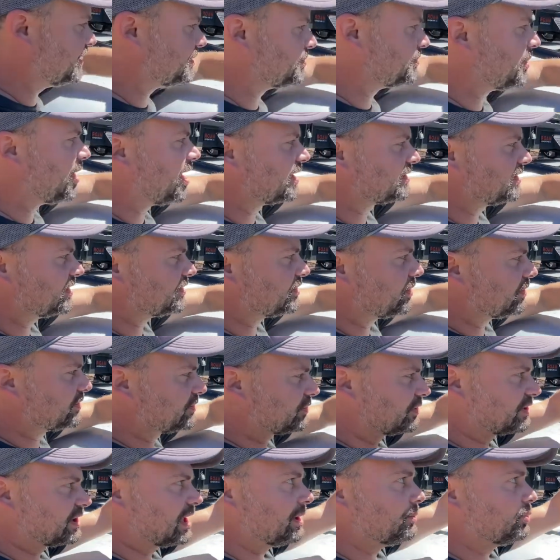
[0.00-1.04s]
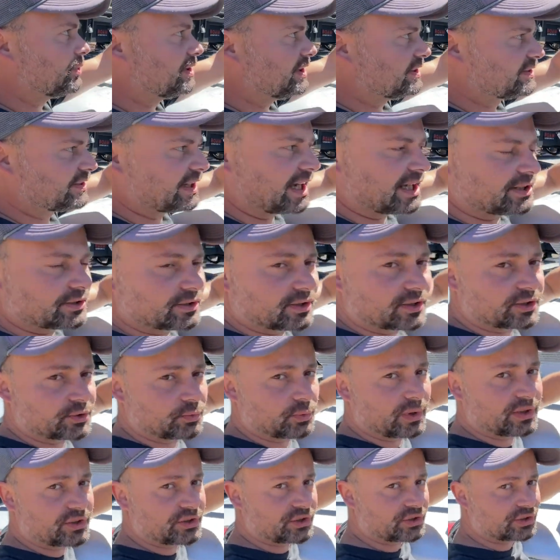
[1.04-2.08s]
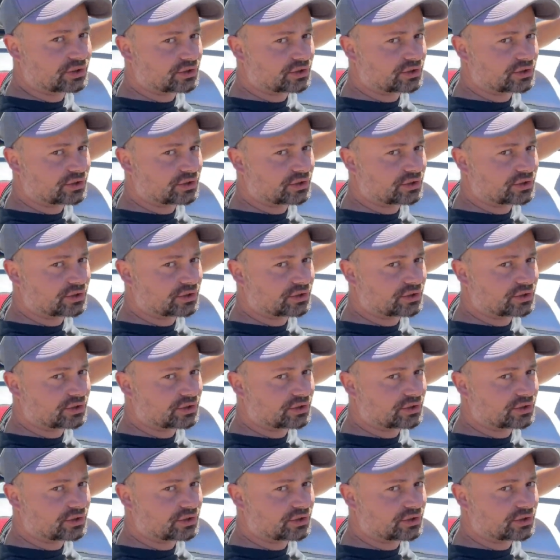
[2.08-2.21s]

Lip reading: boxes also came with these handles, which